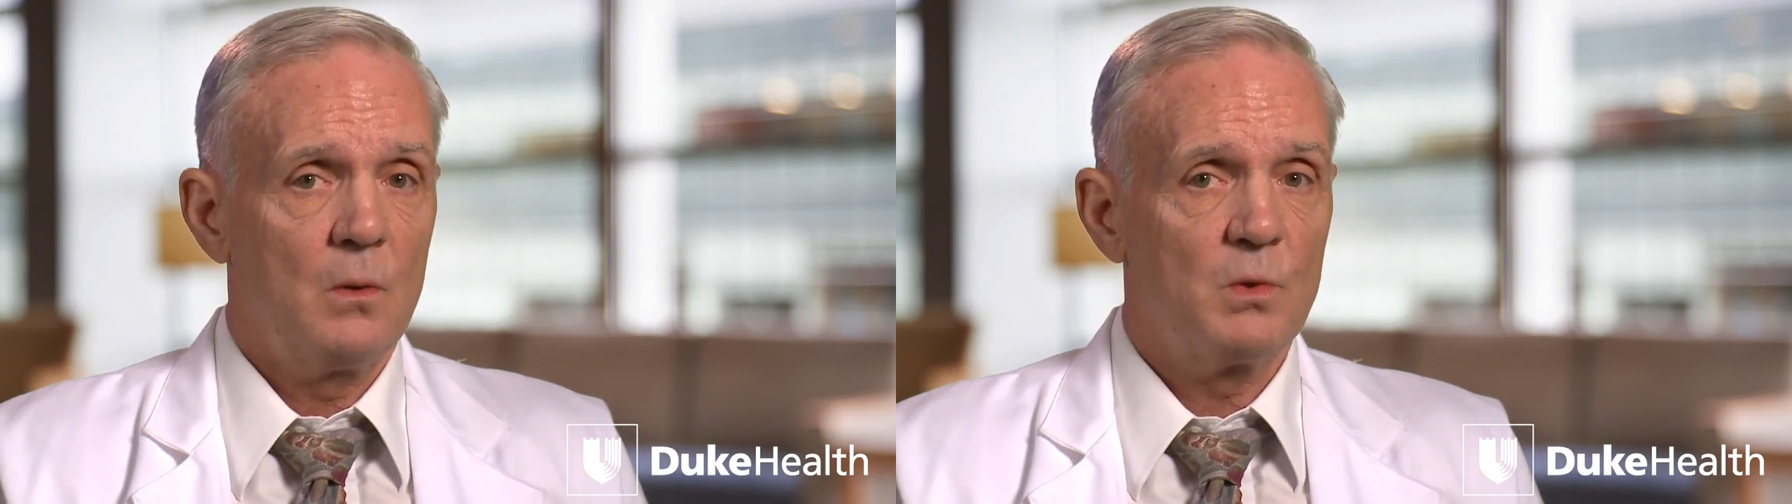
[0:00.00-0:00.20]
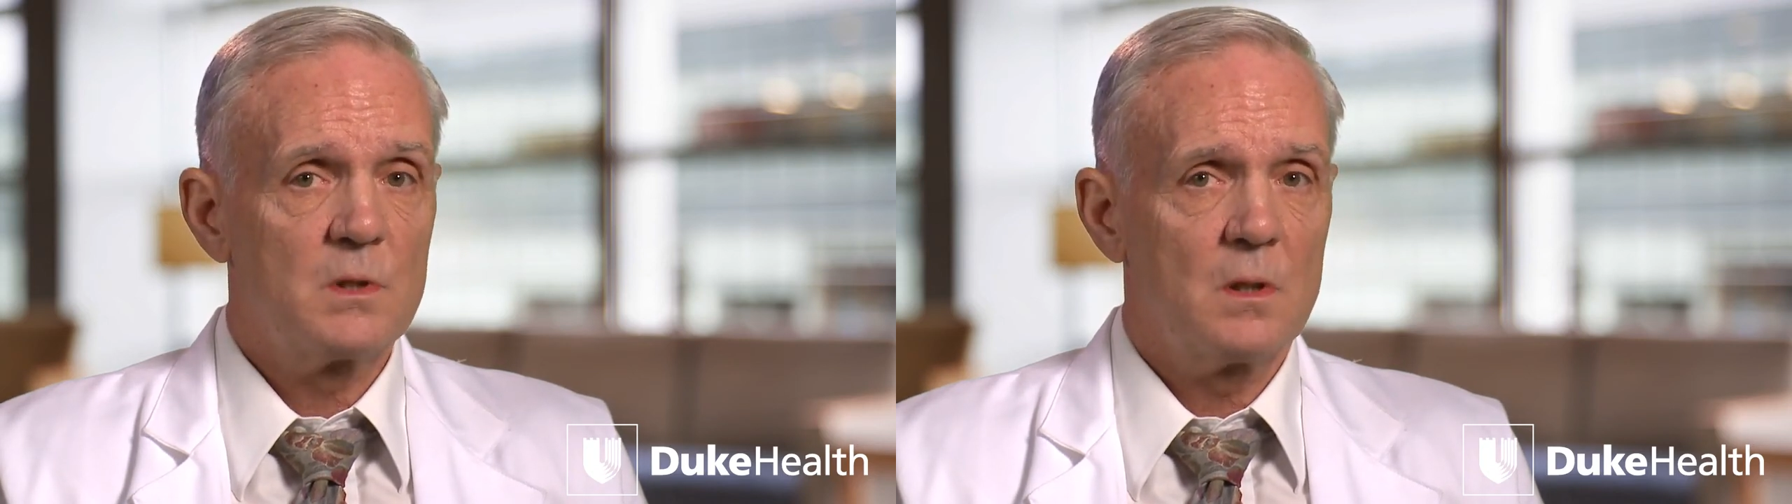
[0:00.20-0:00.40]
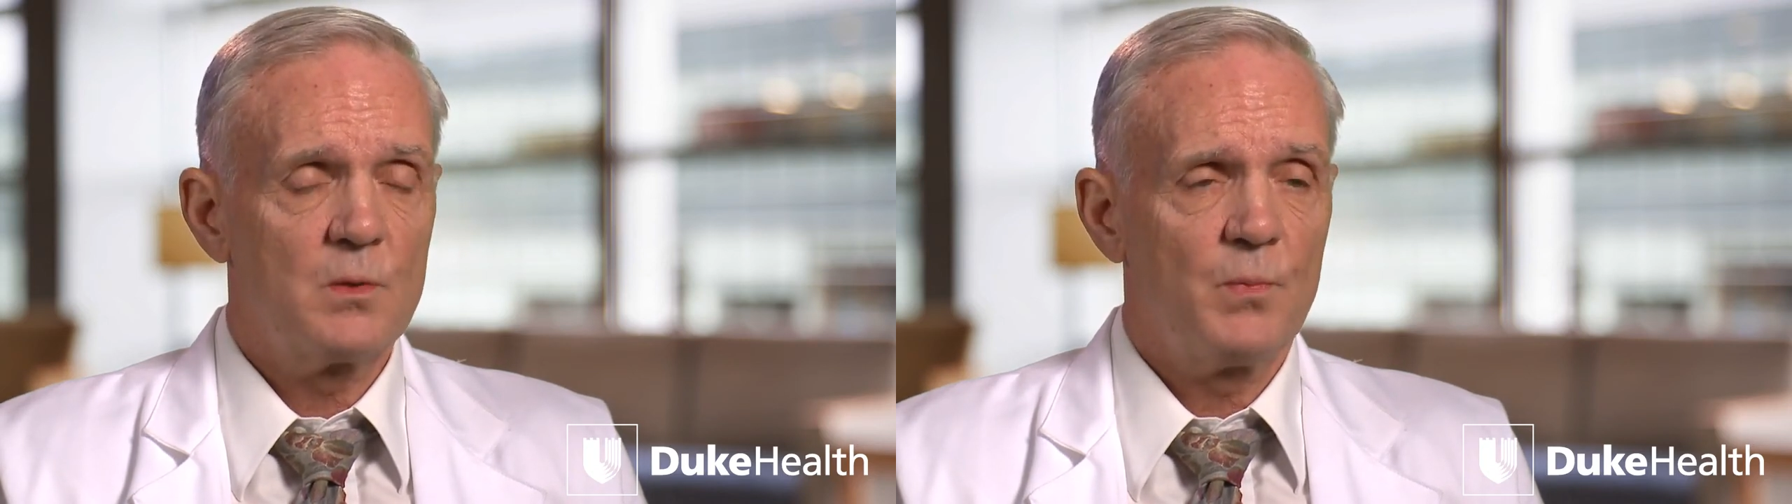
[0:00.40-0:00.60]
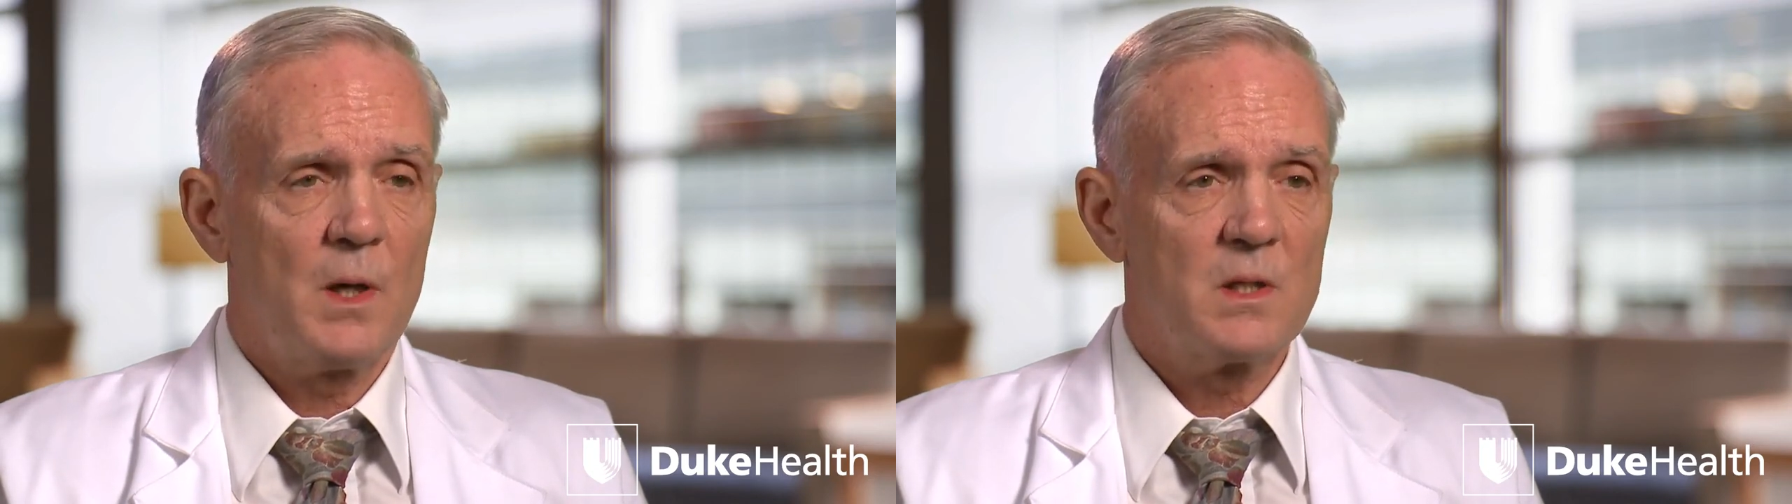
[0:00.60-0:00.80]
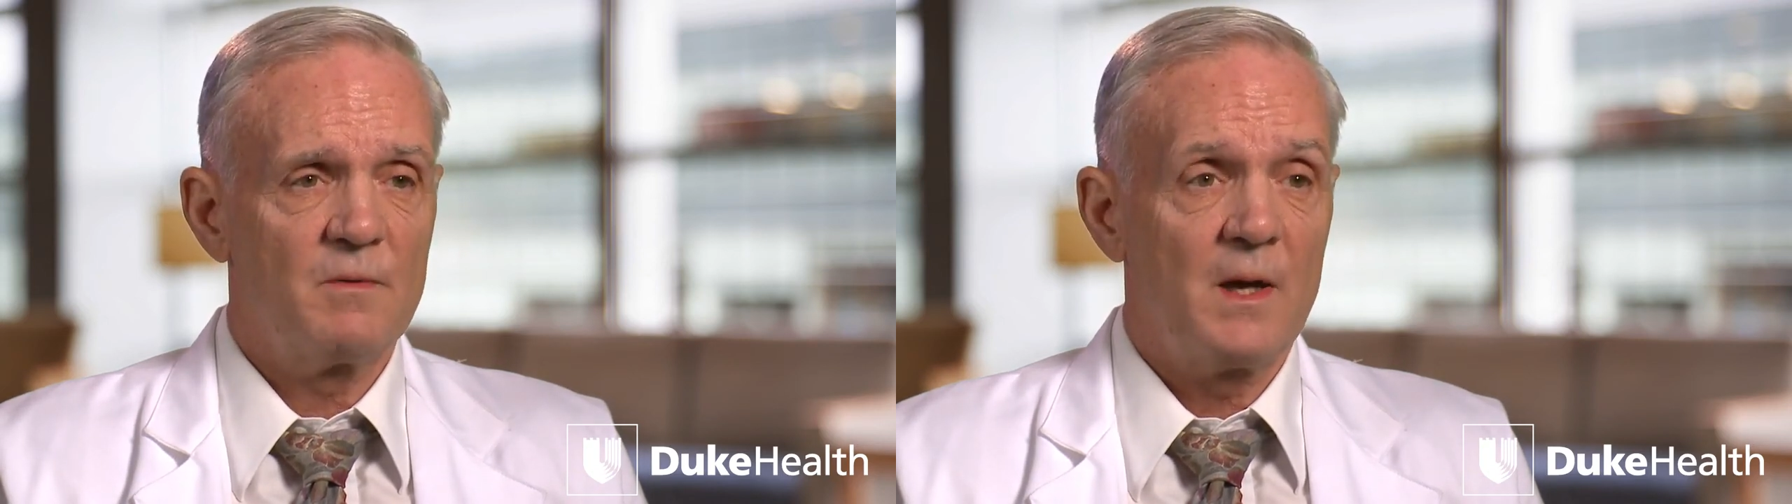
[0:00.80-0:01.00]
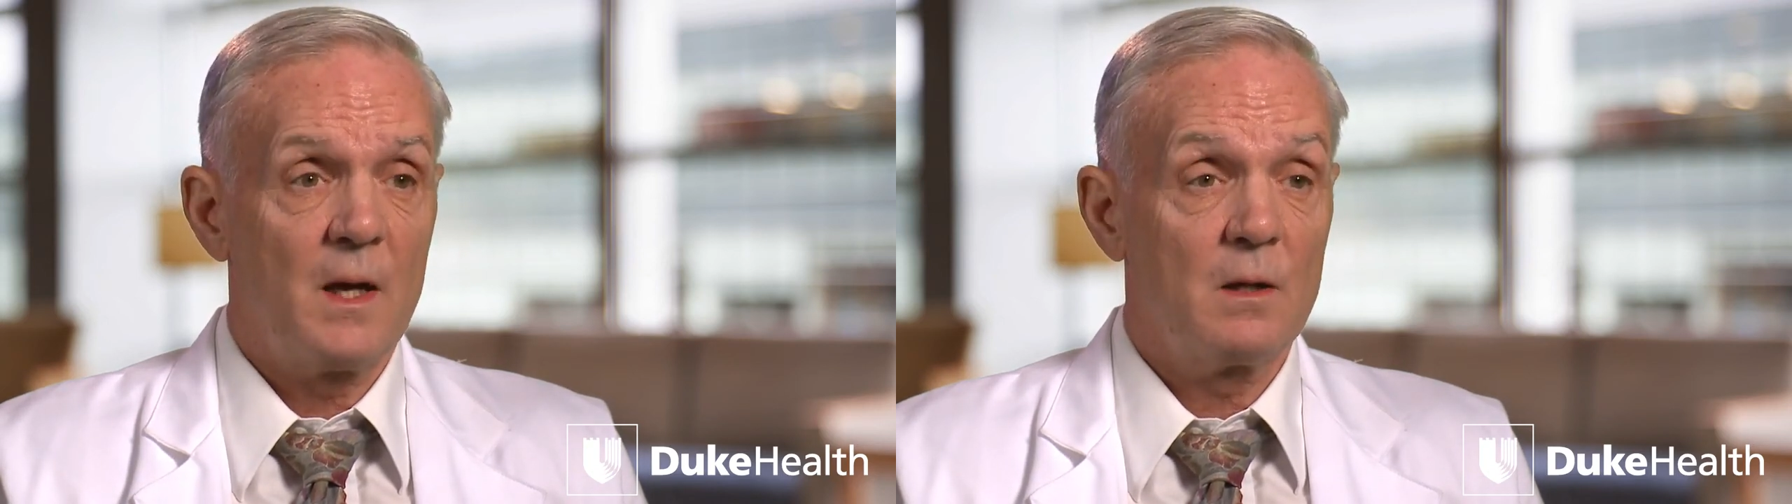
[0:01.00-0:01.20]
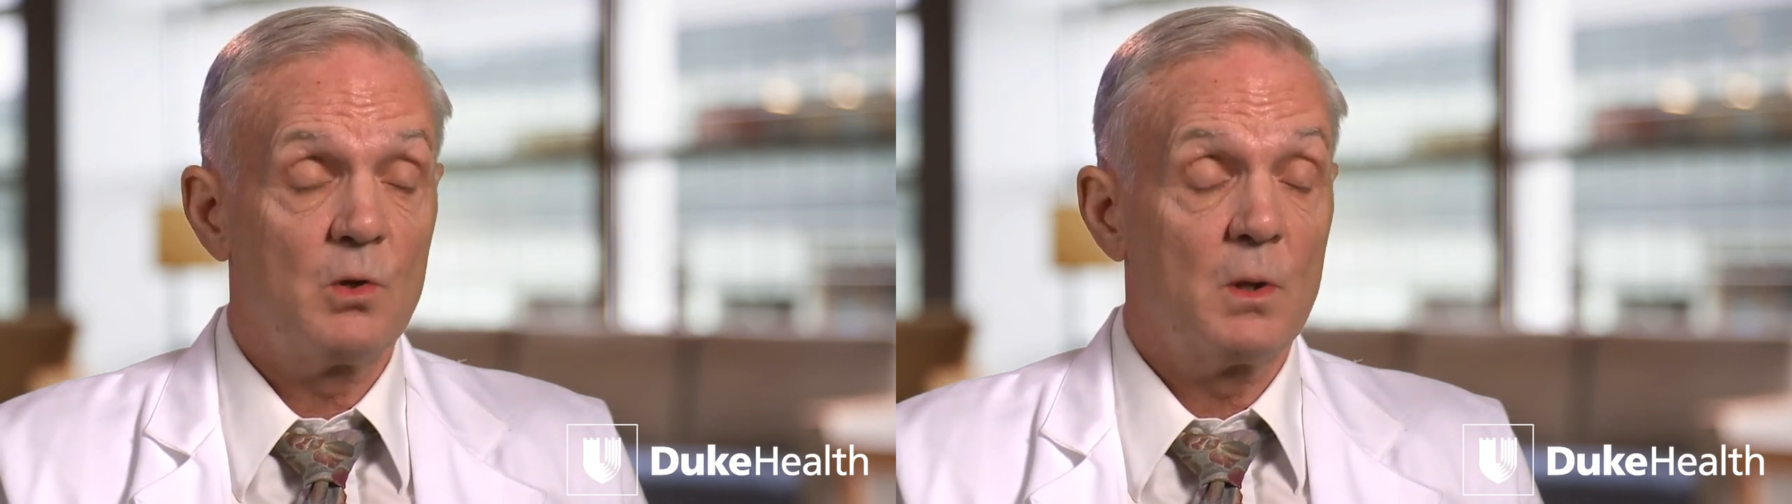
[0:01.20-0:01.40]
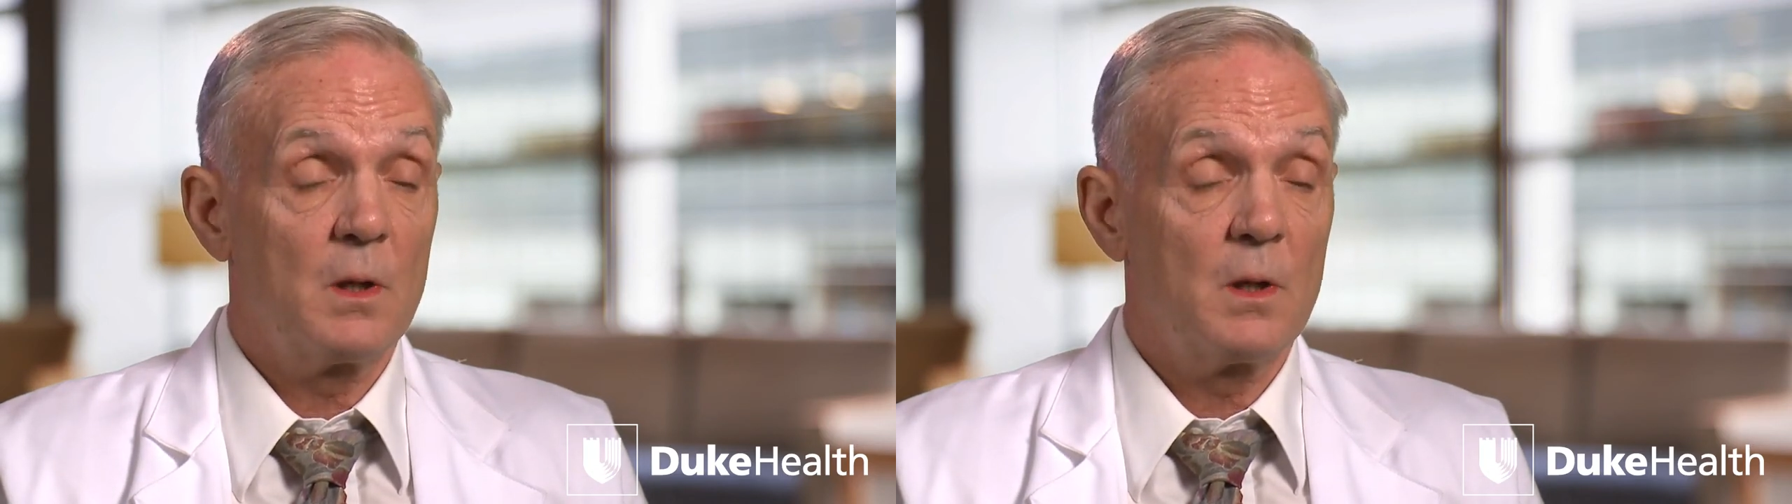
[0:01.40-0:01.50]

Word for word: with such a positive attitude,